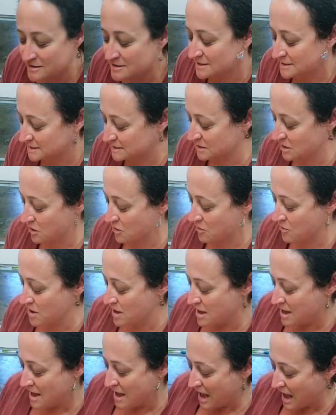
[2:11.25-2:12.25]
So
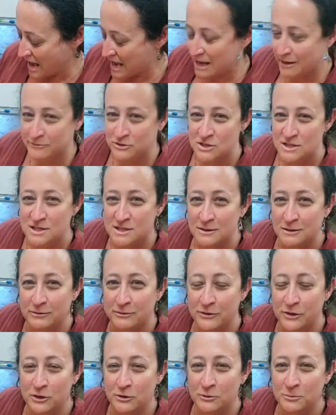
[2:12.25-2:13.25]
I have just a
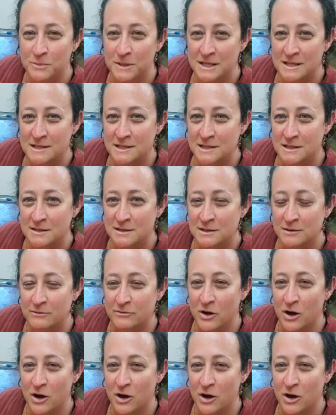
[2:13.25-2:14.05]
few pieces of